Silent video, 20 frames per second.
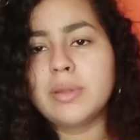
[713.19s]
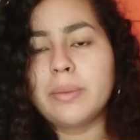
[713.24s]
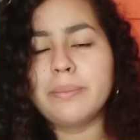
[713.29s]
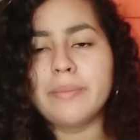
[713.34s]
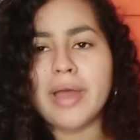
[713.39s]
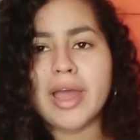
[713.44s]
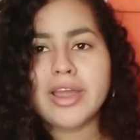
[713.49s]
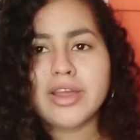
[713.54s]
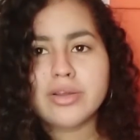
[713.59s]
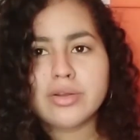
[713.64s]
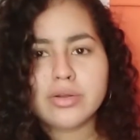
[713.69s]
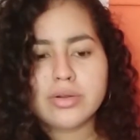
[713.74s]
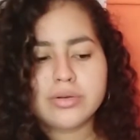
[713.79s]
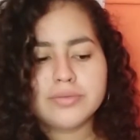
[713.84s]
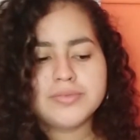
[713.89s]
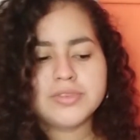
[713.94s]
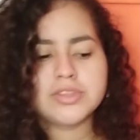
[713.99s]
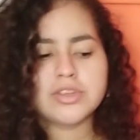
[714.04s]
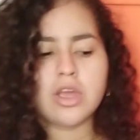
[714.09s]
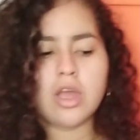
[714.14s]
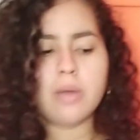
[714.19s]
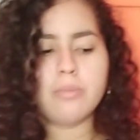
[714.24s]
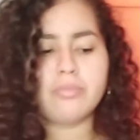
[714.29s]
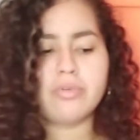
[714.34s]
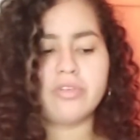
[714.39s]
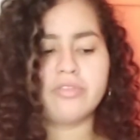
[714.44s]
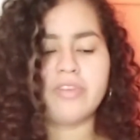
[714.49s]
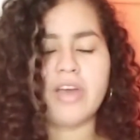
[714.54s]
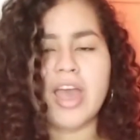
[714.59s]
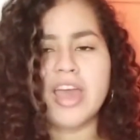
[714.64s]
Mangroves
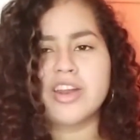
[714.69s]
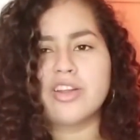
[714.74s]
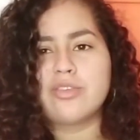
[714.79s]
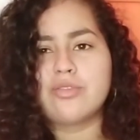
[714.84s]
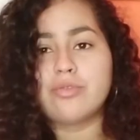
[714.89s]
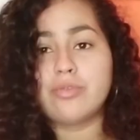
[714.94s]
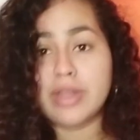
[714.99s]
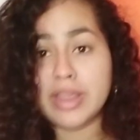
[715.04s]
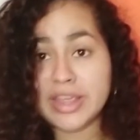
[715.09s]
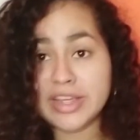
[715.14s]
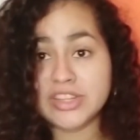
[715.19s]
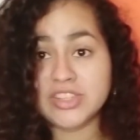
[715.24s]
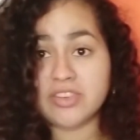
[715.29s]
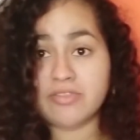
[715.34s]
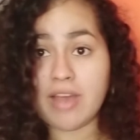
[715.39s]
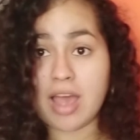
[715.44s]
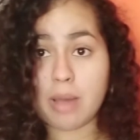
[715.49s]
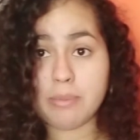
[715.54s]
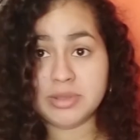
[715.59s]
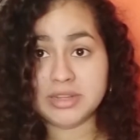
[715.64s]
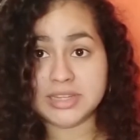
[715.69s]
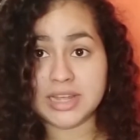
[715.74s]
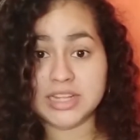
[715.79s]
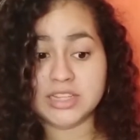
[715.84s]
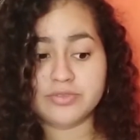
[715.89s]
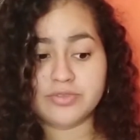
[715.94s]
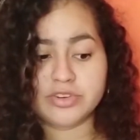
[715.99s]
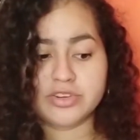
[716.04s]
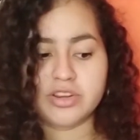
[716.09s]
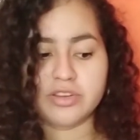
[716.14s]
provide a range of
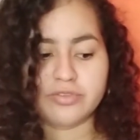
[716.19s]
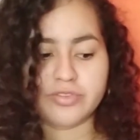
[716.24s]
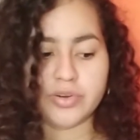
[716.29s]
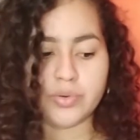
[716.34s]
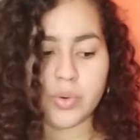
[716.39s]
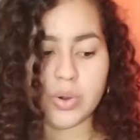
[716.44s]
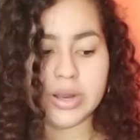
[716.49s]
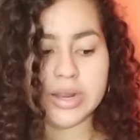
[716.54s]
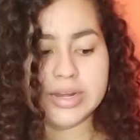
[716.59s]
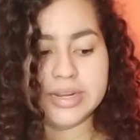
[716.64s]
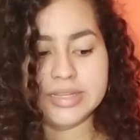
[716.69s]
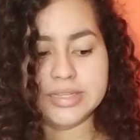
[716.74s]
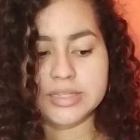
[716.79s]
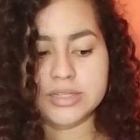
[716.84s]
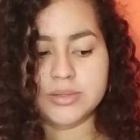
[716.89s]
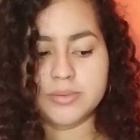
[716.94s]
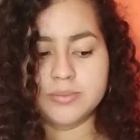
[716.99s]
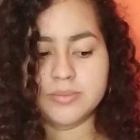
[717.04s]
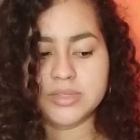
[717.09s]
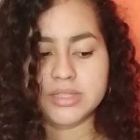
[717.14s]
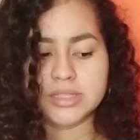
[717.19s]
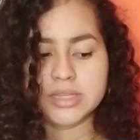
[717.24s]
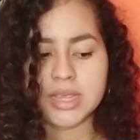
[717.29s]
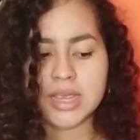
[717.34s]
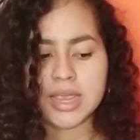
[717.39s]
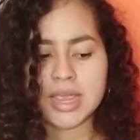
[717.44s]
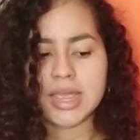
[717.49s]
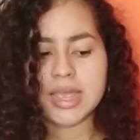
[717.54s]
habitats for different organisms.